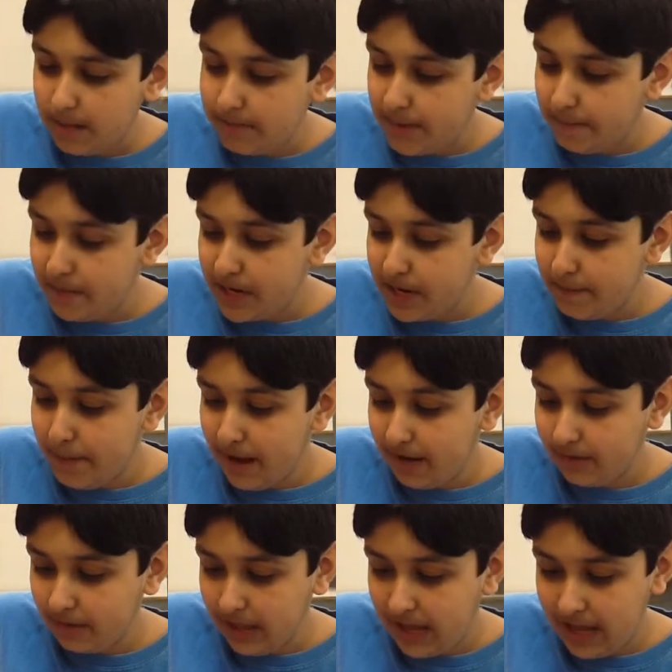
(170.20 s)
a bit
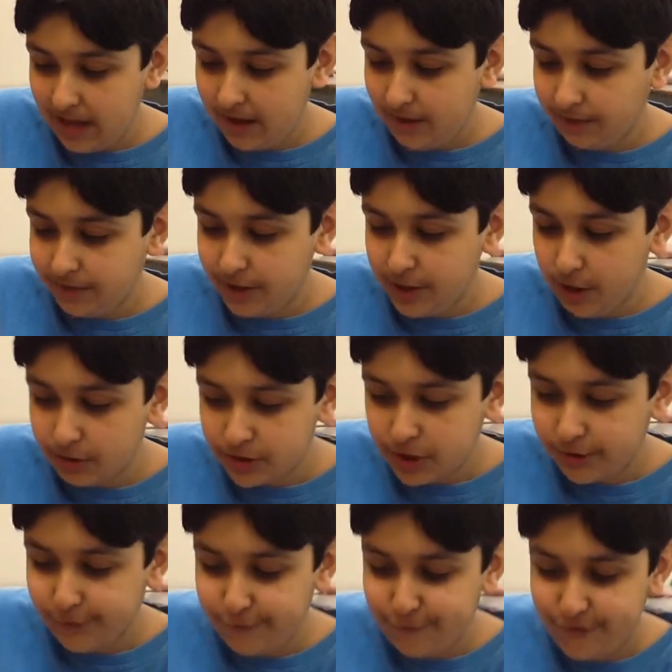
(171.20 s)
about how the
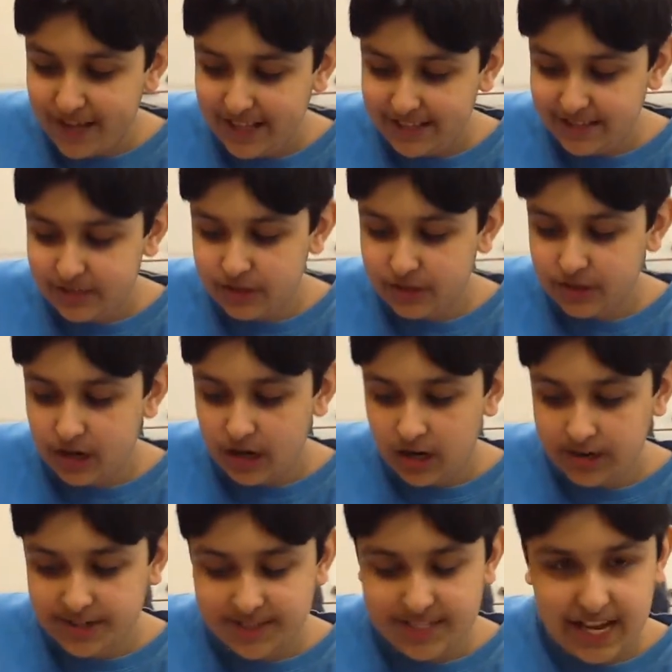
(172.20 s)
nose-coated fins
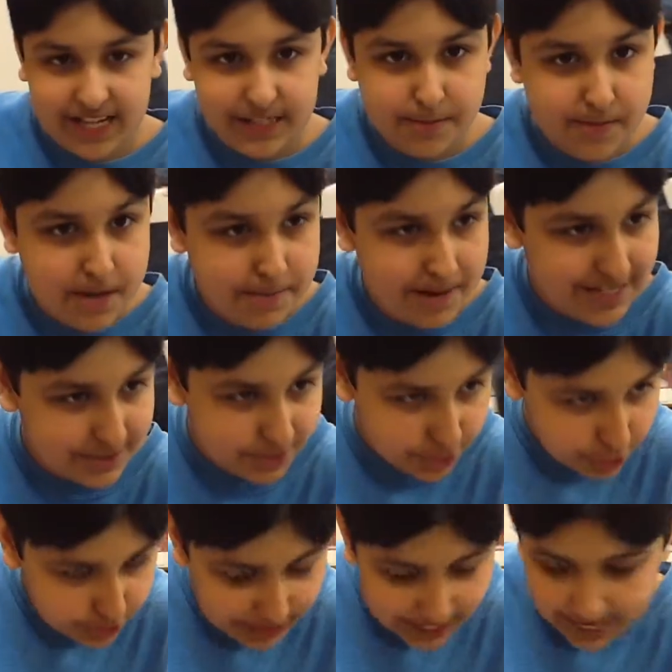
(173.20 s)
are designed to minimize
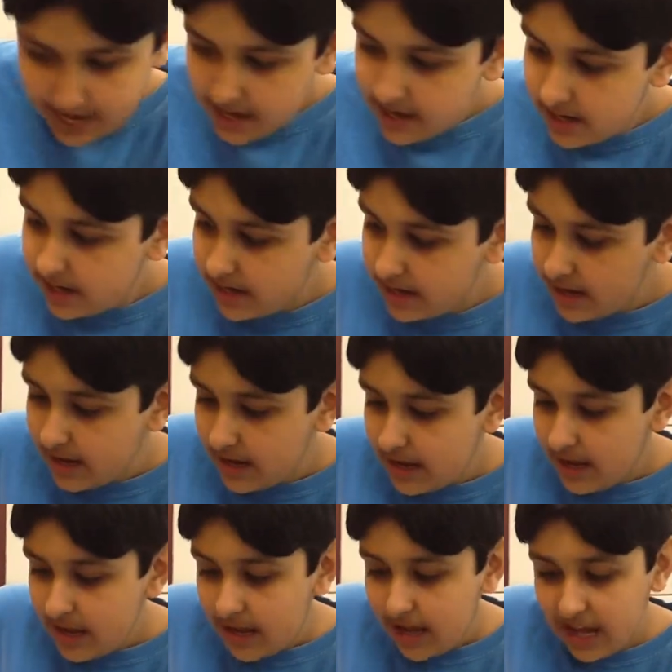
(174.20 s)
the drag
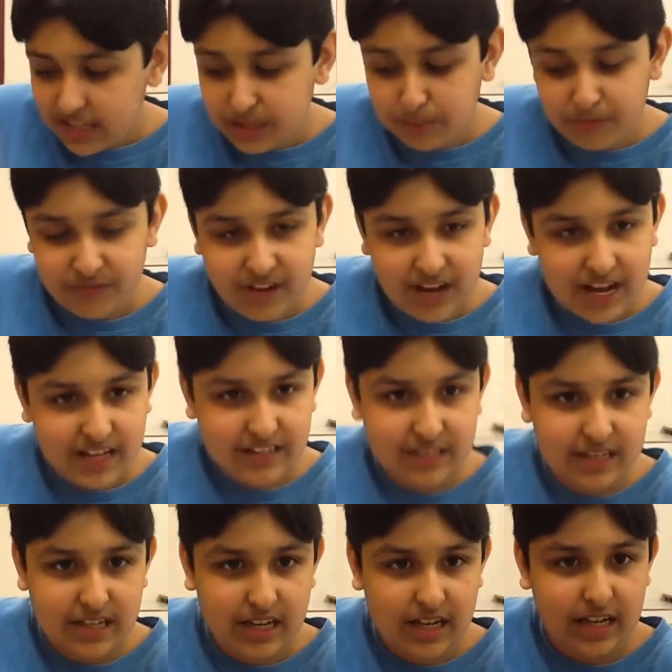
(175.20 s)
and to
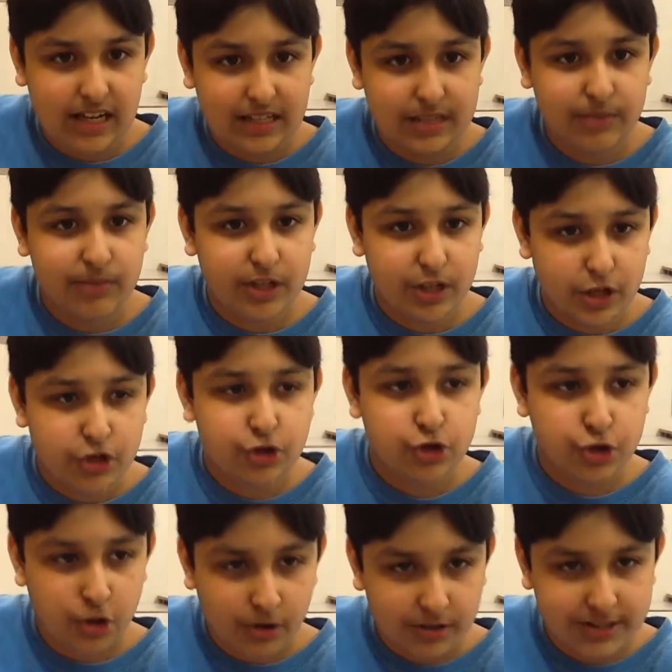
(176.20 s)
provide some good
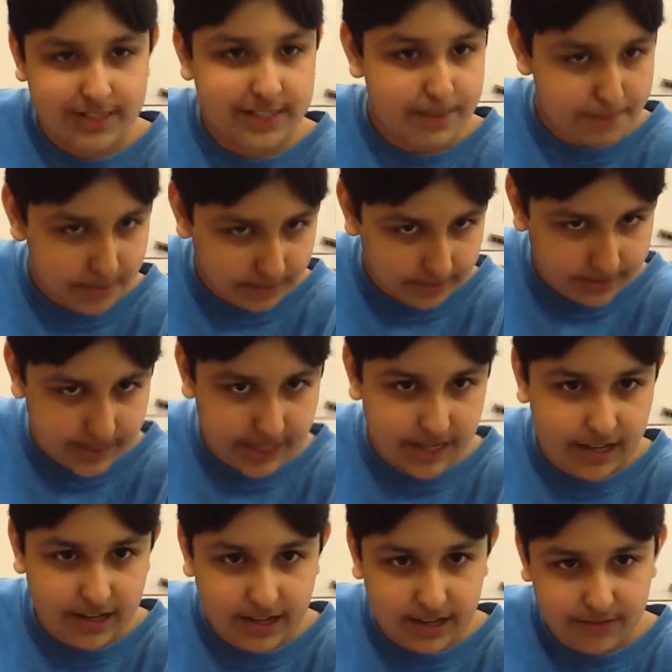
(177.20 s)
control and stability
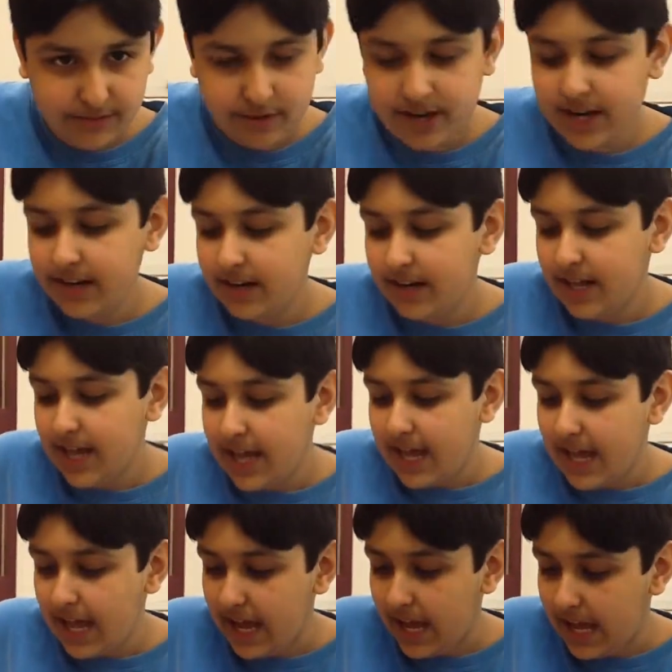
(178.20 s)
over it,
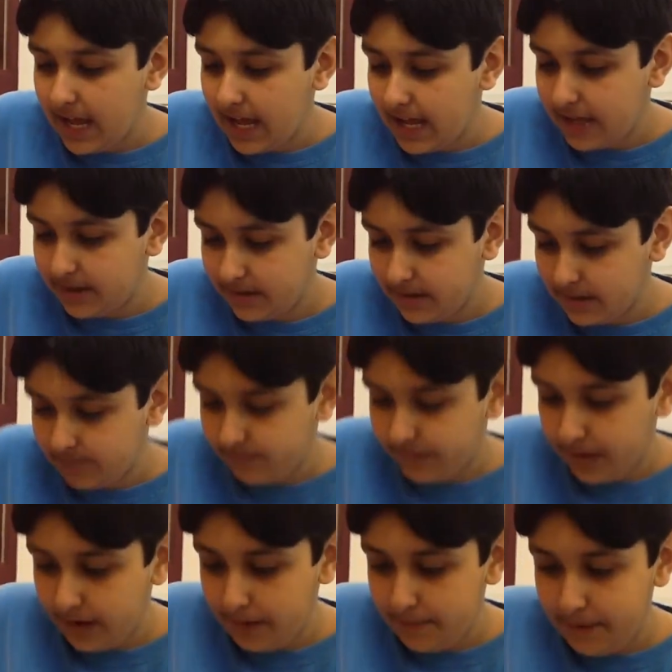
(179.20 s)
and
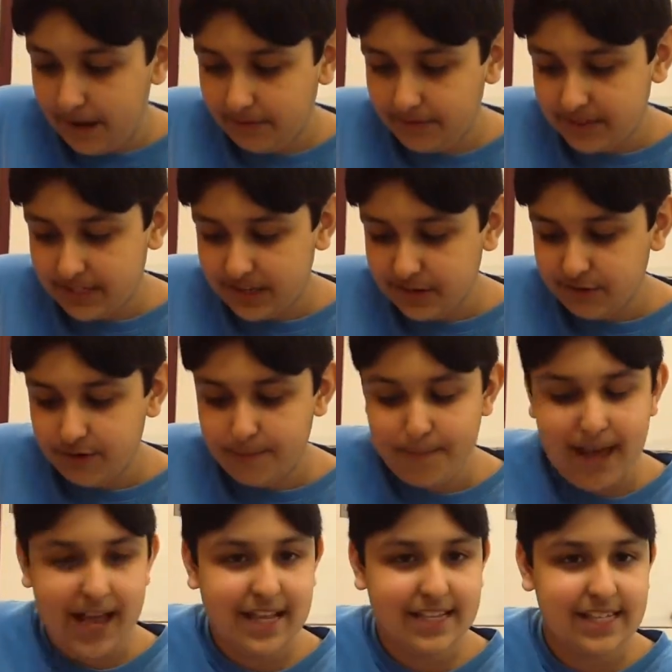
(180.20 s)
about the center of
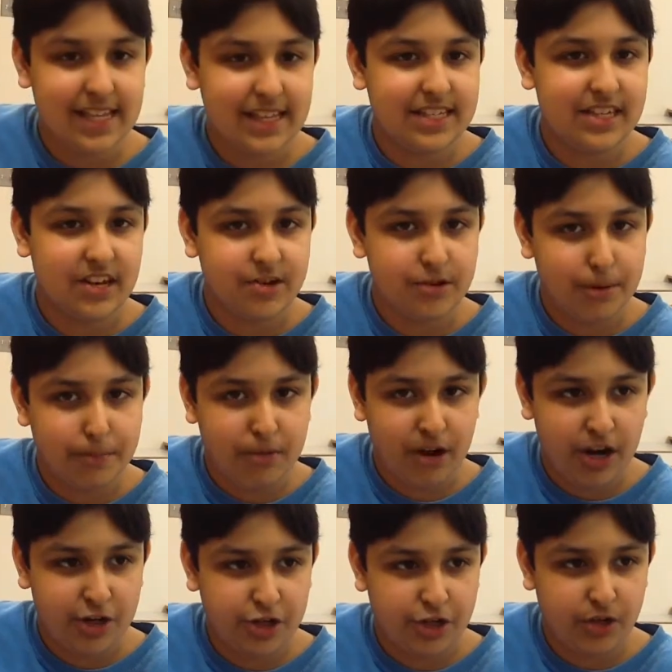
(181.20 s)
mass center of
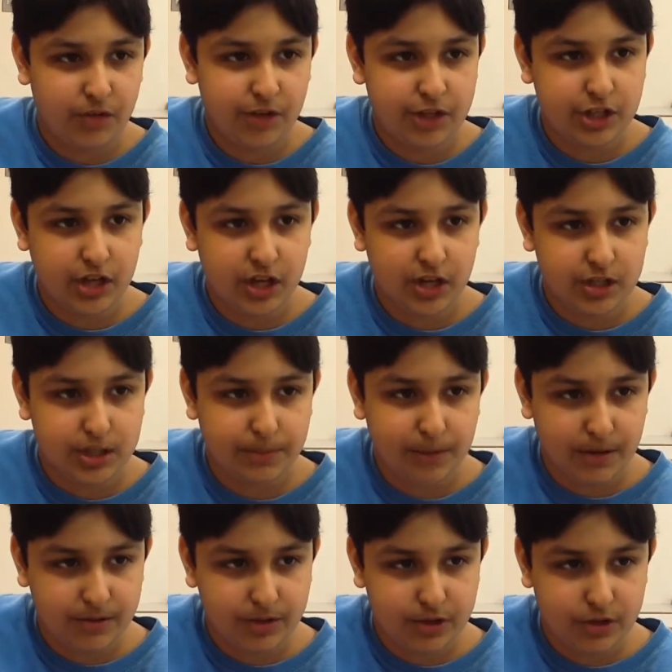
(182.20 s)
pressure, which are
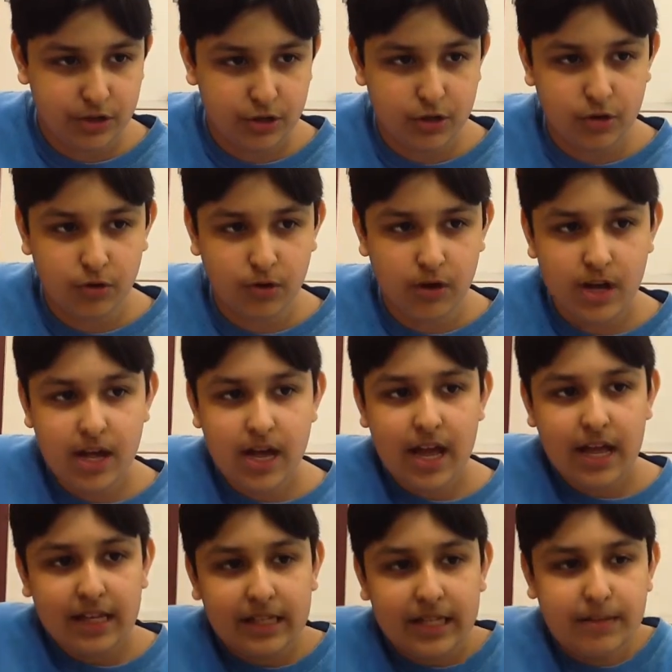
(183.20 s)
supposed to
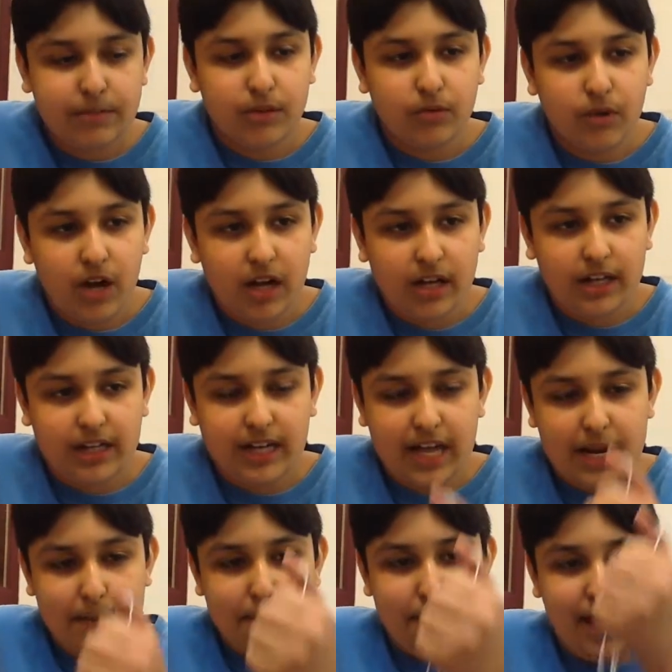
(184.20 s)
keep the rocket
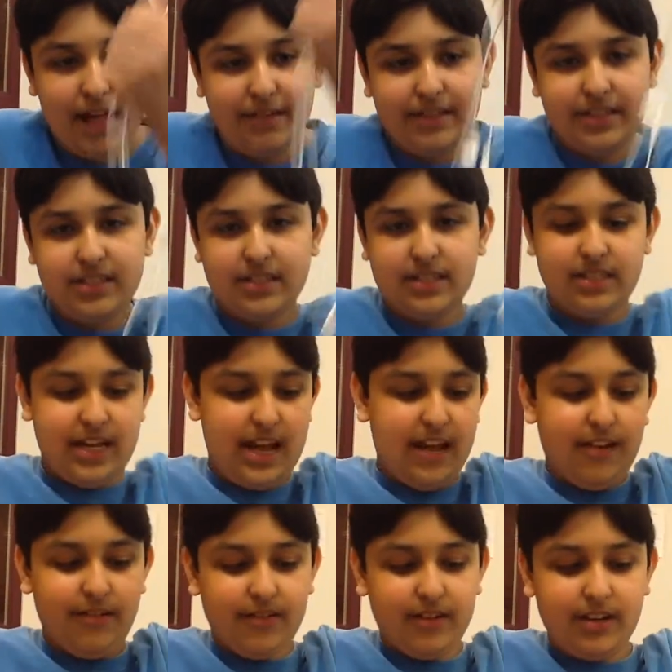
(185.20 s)
kind of balanced
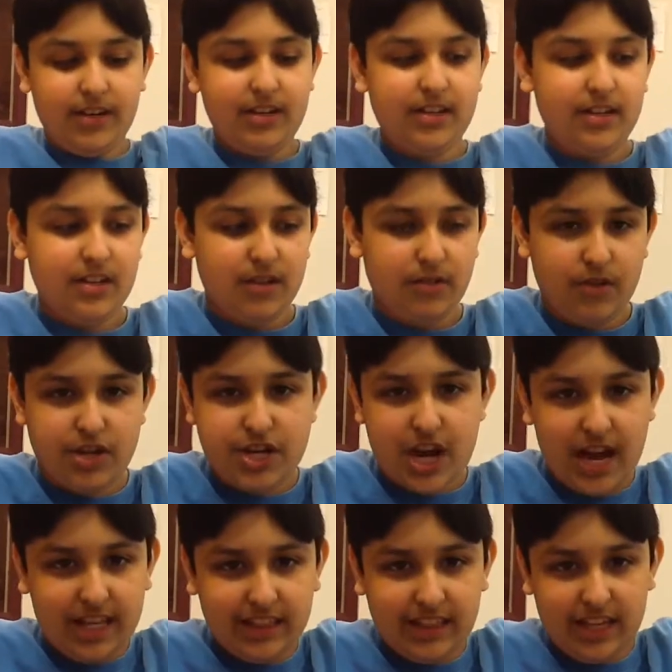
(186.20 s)
out, which
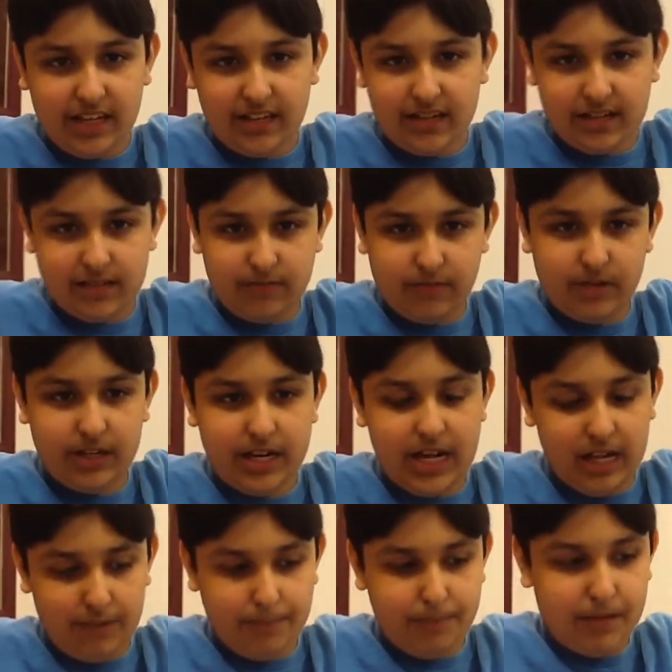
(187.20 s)
I think would
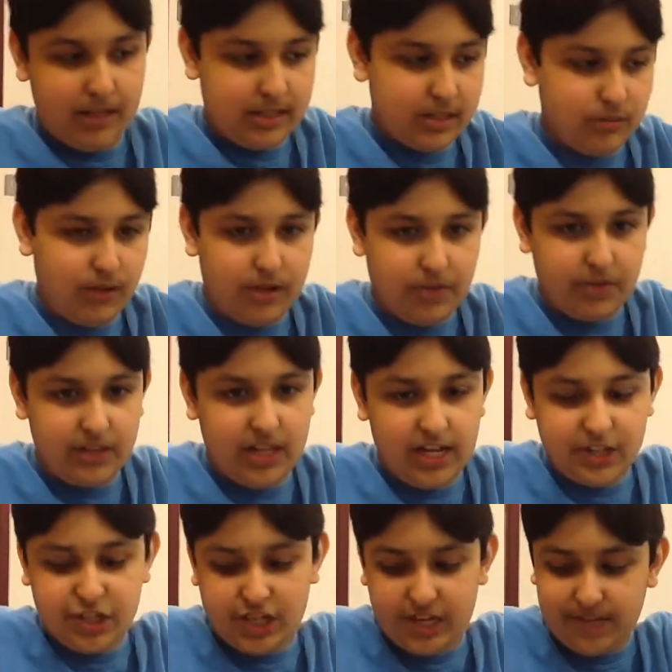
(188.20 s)
help us when we
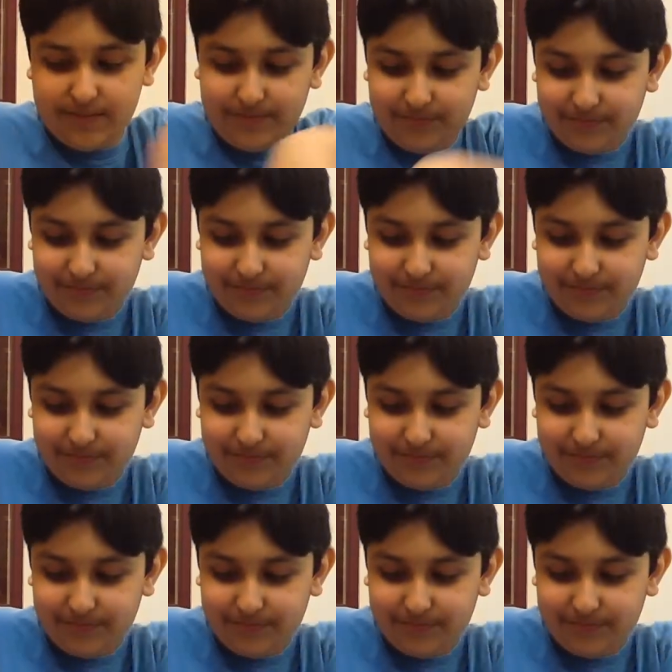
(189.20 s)
launch it.